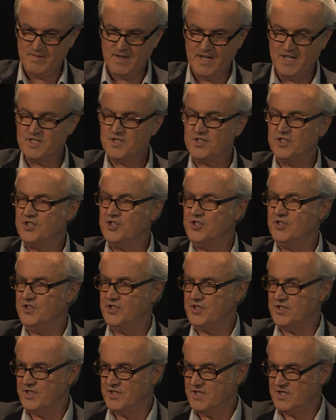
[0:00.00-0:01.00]

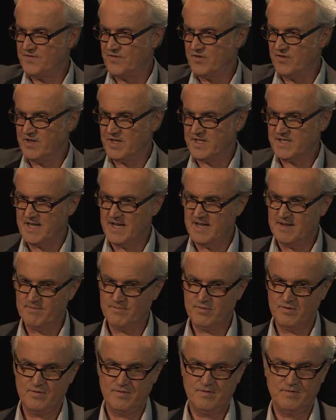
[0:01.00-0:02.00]
institutions, for
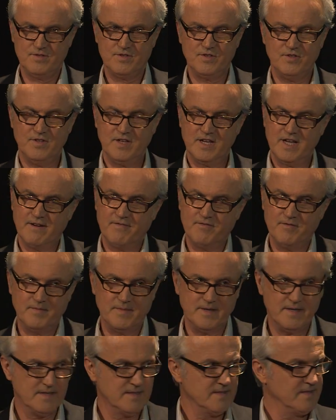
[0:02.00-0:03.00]
example, to the
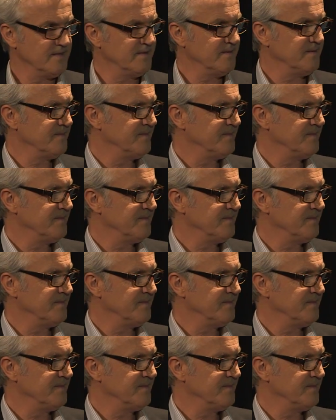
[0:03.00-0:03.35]
government.